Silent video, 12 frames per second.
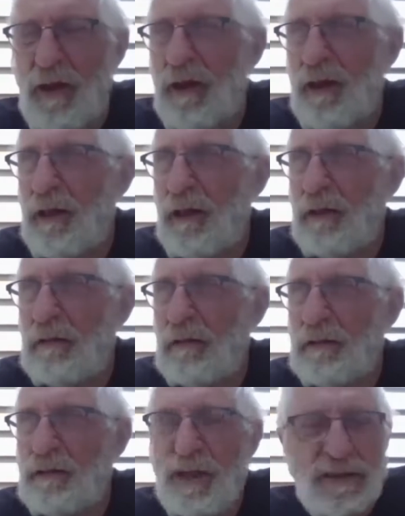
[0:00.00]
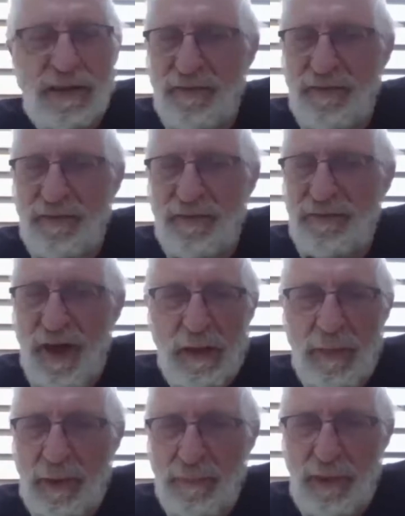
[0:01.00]
it doesn't
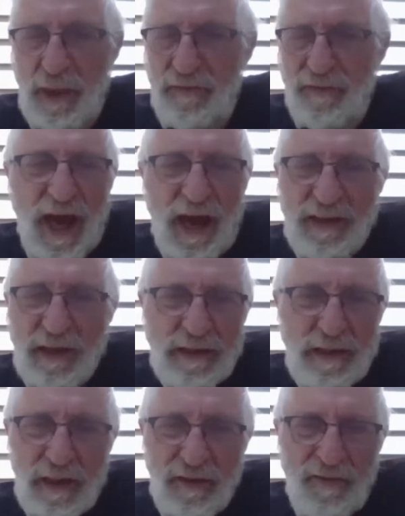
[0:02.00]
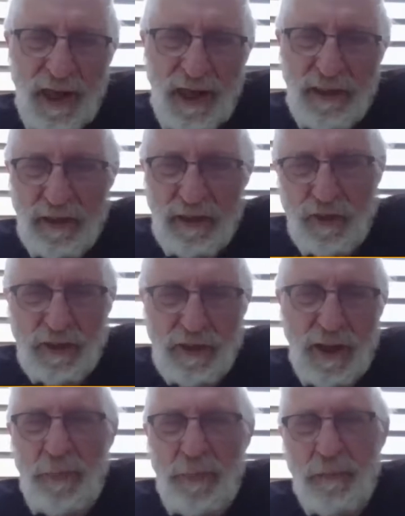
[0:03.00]
affect me. In fact, it's an advantage because
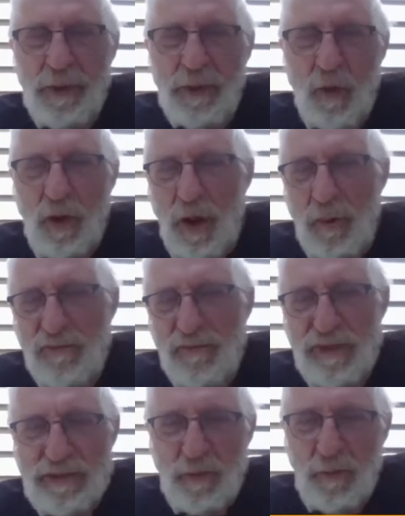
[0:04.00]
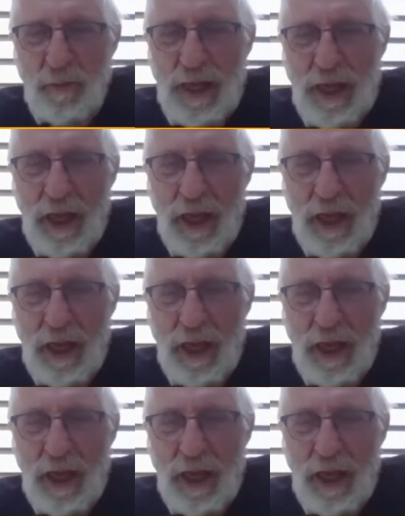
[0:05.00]
then people don't come and visit me.